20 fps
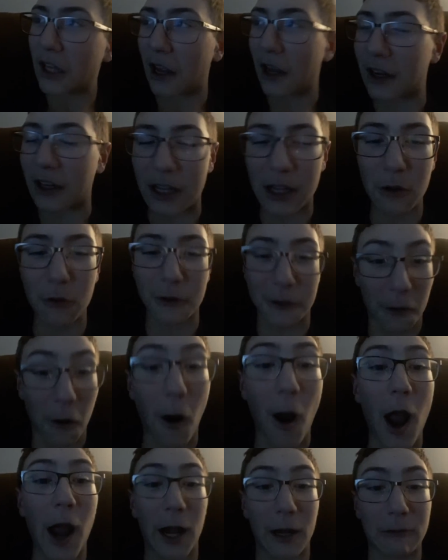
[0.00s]
and he was
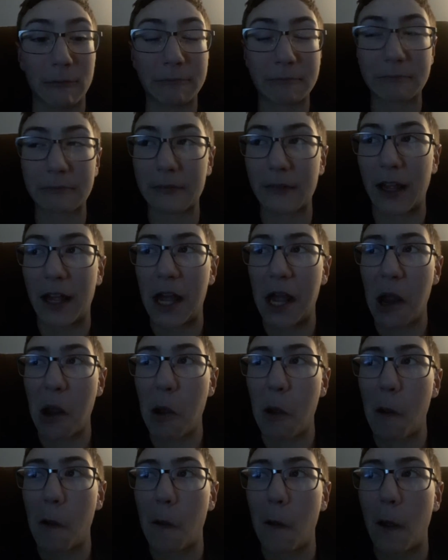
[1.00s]
crying.
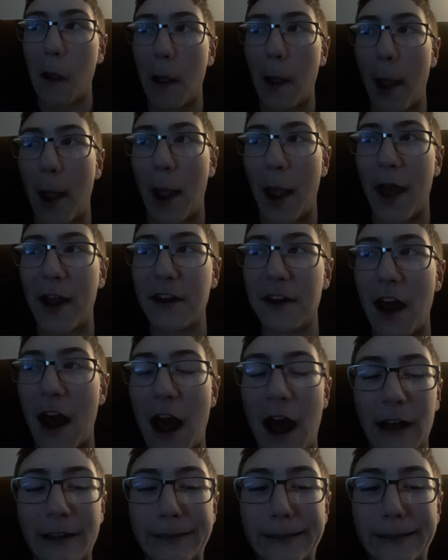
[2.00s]
And, uh,